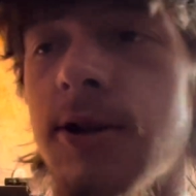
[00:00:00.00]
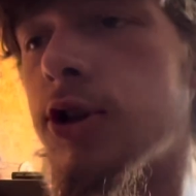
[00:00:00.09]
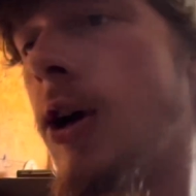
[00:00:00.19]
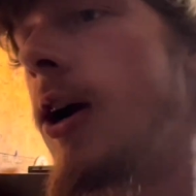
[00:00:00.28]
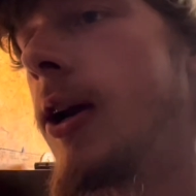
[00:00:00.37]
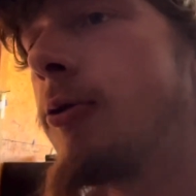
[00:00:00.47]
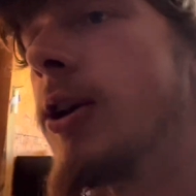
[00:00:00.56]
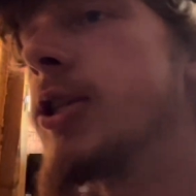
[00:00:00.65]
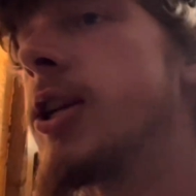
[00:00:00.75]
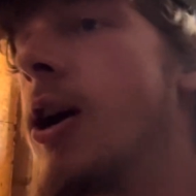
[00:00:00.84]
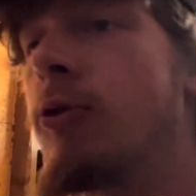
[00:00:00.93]
sorry if I
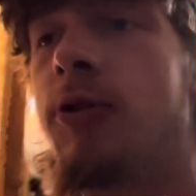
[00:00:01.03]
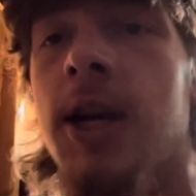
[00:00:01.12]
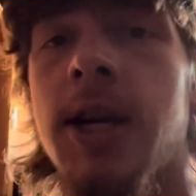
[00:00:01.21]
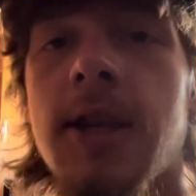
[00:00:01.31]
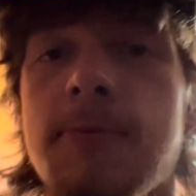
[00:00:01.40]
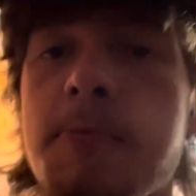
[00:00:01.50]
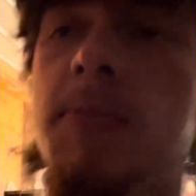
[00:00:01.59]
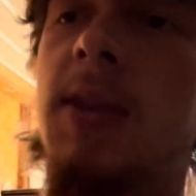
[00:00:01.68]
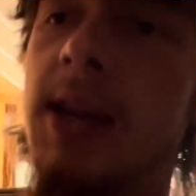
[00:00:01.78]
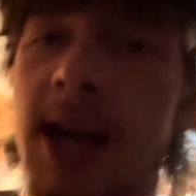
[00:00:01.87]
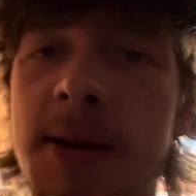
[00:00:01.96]
sound funny,
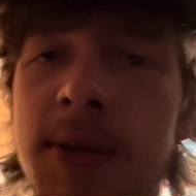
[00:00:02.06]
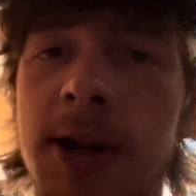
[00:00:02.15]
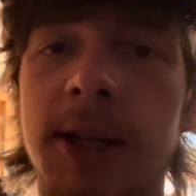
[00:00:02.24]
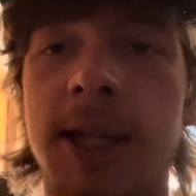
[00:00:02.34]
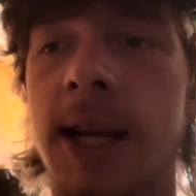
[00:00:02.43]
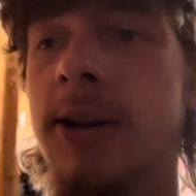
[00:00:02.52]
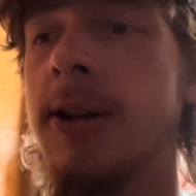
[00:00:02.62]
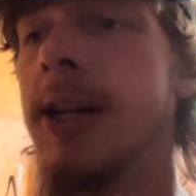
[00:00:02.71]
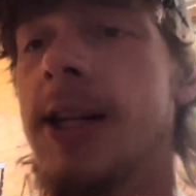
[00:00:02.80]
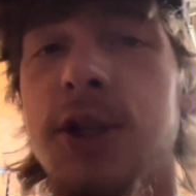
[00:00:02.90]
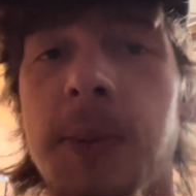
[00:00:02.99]
I got my retainer
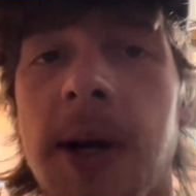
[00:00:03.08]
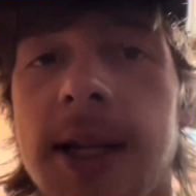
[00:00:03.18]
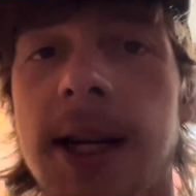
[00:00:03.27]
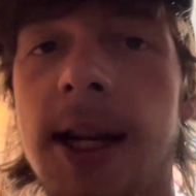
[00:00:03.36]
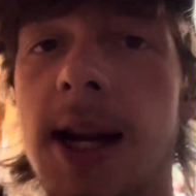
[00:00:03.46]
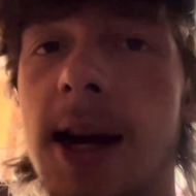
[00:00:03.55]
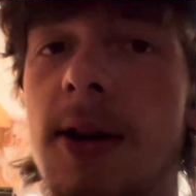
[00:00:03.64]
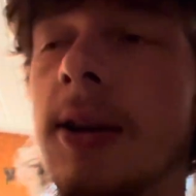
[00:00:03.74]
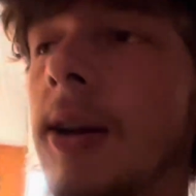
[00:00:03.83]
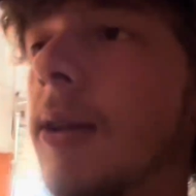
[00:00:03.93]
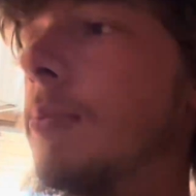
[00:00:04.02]
in, I should probably take it out,
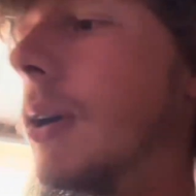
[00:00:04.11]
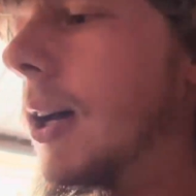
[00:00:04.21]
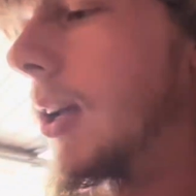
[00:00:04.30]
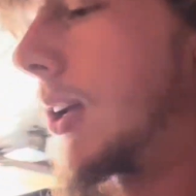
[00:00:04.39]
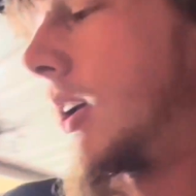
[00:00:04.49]
but